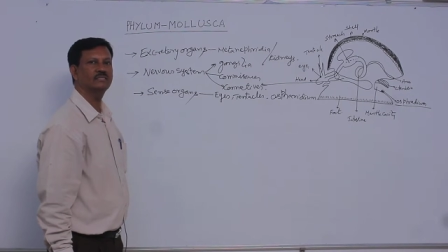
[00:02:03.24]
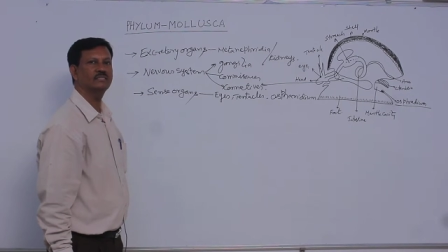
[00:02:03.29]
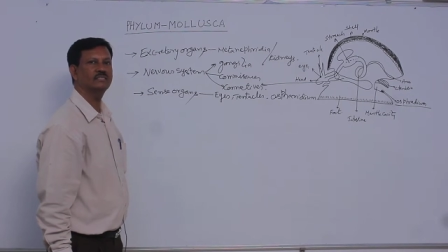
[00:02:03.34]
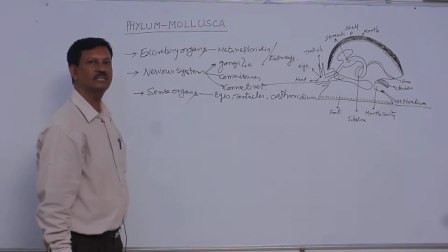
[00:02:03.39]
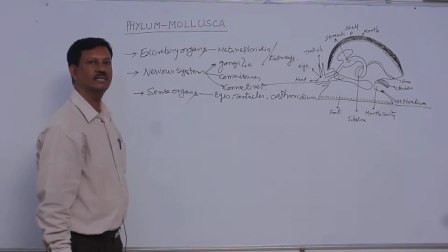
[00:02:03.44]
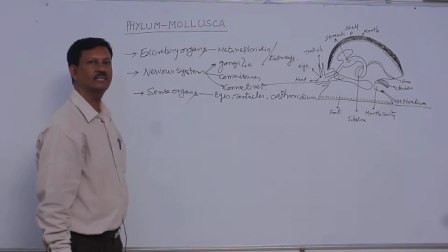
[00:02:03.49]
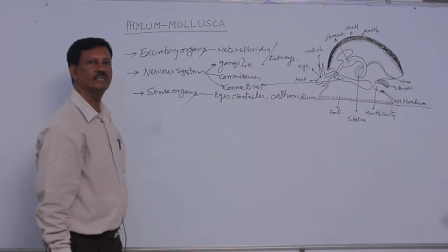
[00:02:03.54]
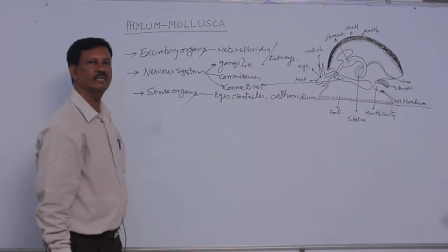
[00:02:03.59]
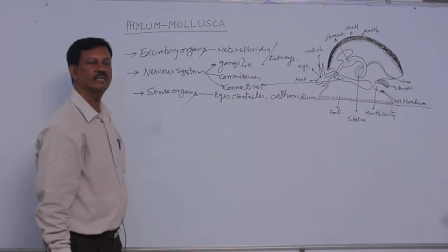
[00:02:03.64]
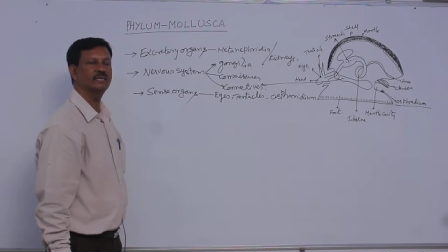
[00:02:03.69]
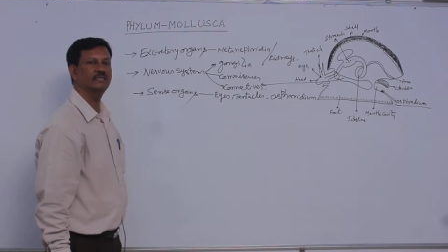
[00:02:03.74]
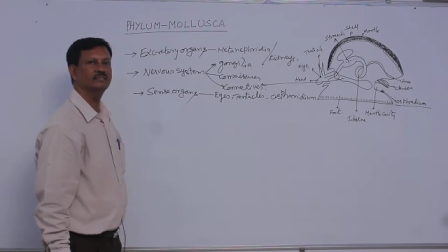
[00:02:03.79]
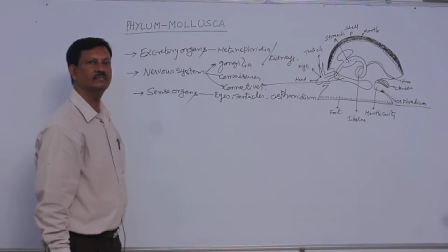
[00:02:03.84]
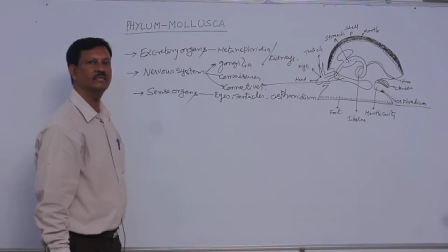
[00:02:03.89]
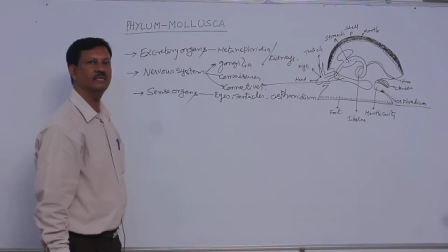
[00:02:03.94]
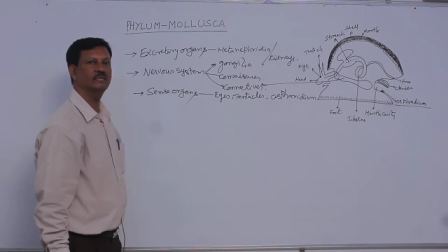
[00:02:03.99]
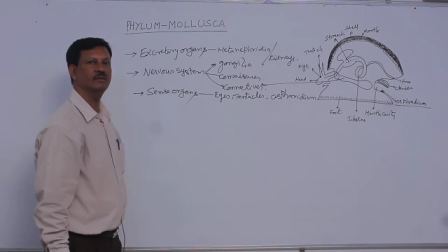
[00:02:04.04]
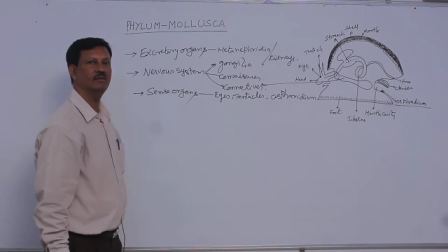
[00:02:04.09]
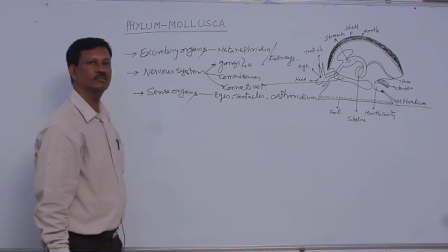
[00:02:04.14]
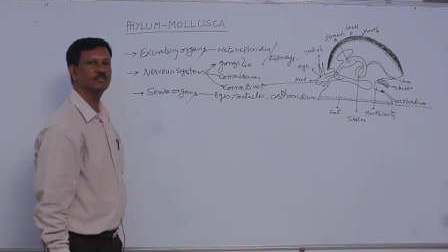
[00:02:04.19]
tentacles,
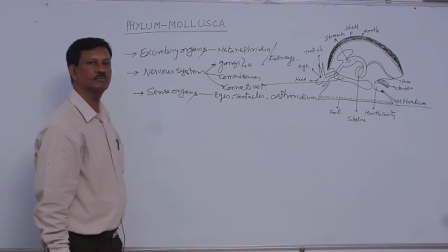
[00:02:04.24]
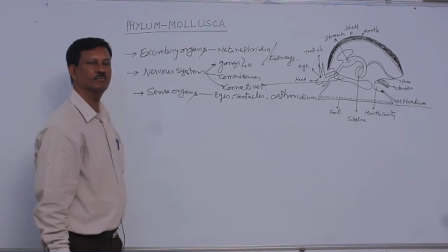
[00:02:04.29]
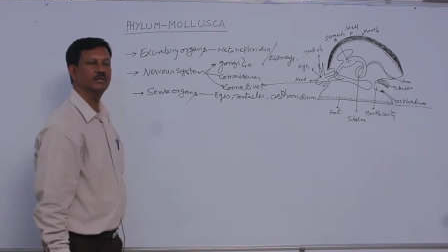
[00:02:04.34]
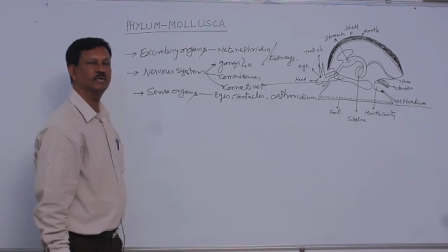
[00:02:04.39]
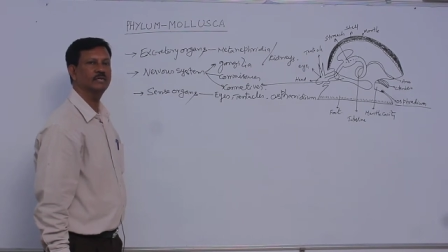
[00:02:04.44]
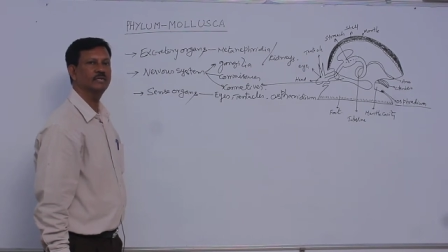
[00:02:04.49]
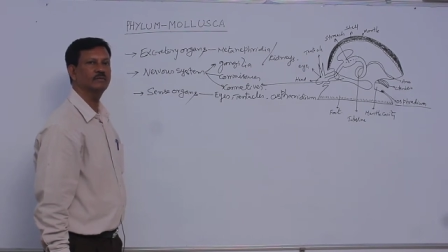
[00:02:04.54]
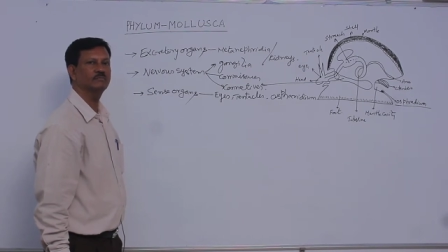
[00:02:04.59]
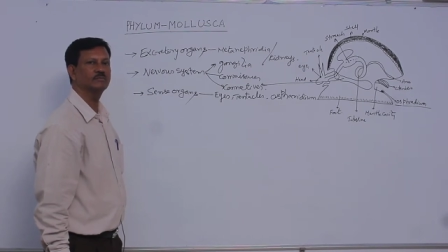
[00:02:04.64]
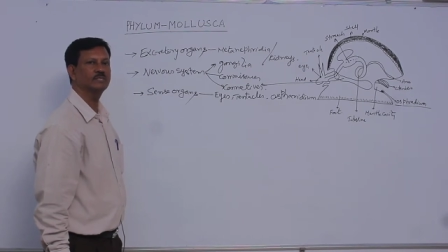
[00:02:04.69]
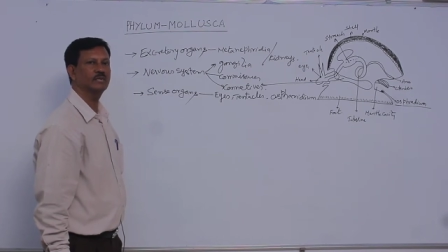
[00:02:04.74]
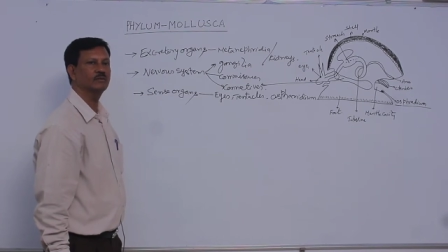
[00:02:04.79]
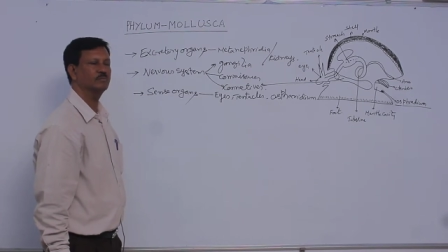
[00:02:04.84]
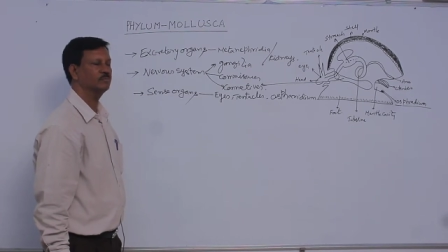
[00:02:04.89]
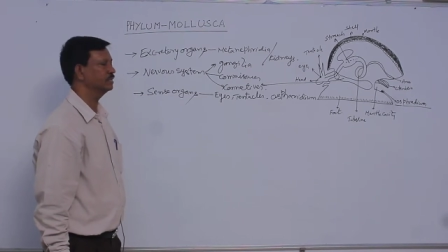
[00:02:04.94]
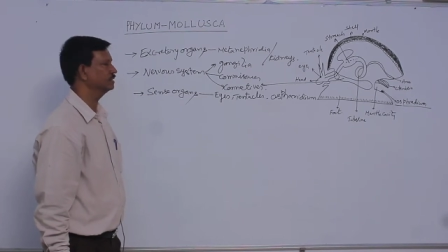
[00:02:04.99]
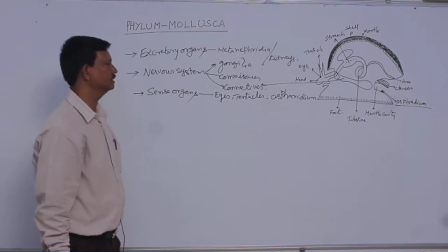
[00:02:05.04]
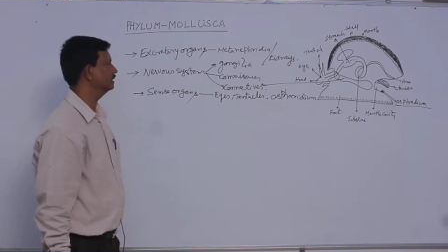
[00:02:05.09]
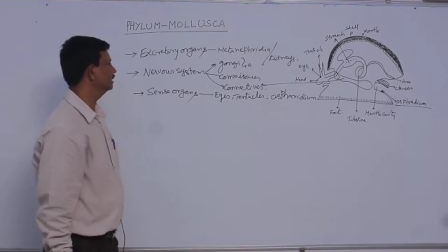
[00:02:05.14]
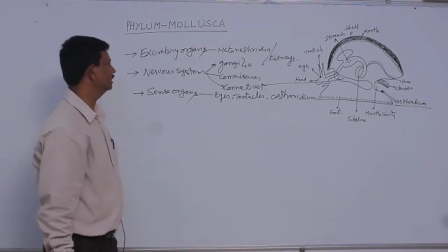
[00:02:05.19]
and osphradiums are
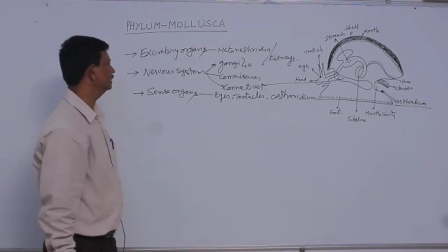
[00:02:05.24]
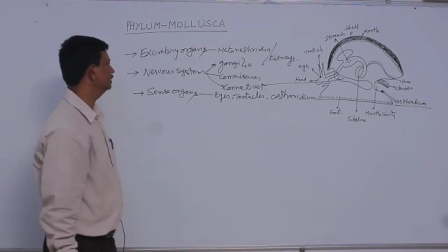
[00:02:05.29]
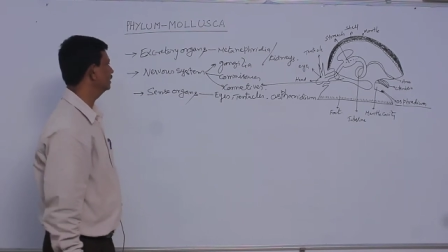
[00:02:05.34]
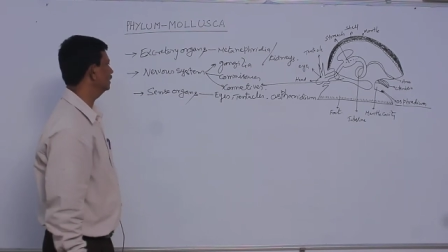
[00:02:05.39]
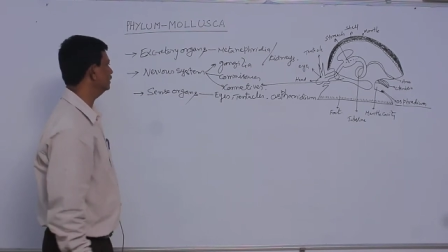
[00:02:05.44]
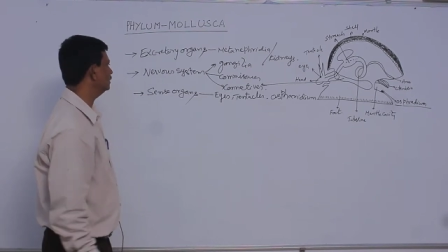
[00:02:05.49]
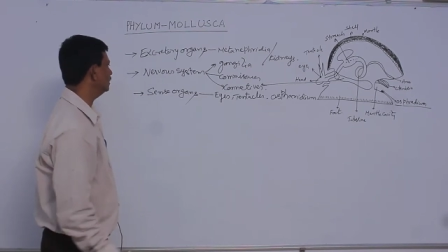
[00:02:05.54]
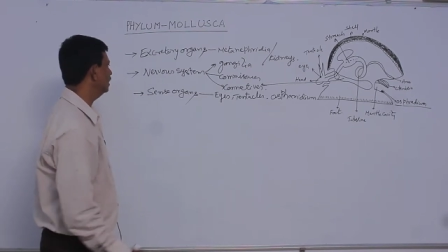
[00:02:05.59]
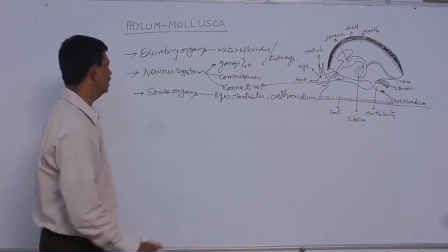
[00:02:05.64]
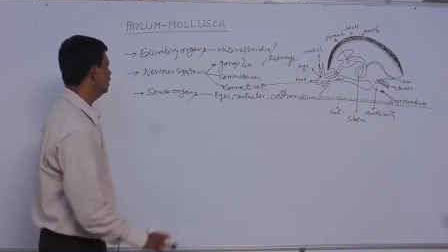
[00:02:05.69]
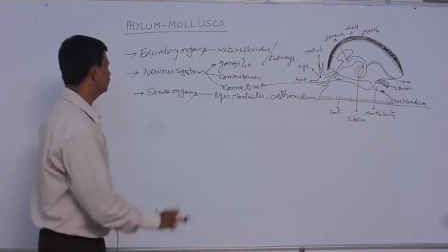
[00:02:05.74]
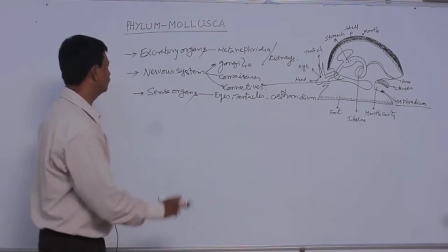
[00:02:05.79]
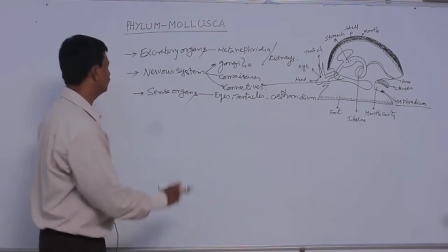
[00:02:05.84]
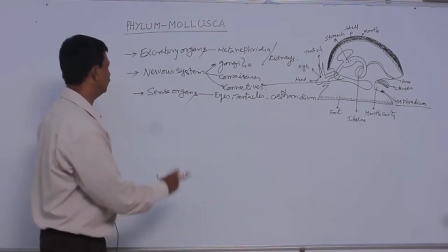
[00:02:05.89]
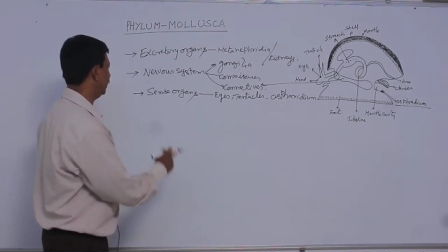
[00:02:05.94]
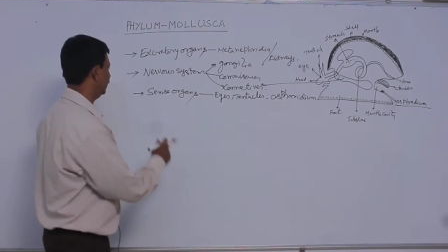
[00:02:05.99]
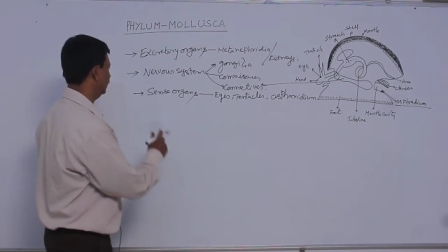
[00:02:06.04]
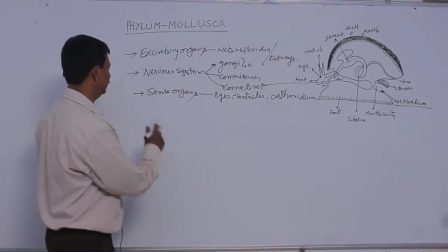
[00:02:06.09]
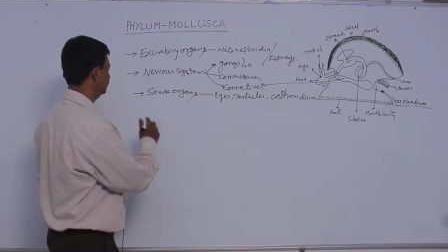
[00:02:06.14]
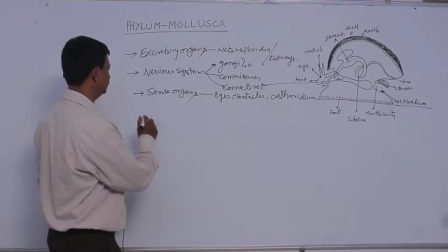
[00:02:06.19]
present in this
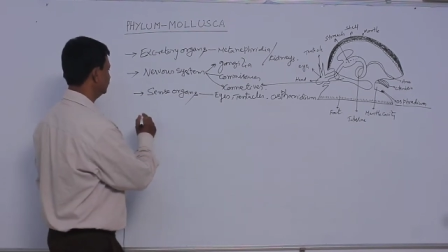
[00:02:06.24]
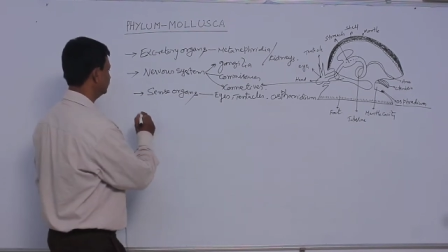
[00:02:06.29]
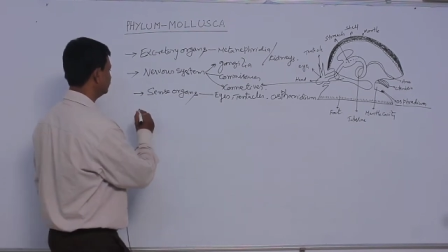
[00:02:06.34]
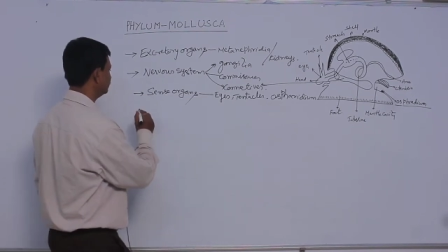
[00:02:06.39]
phylum.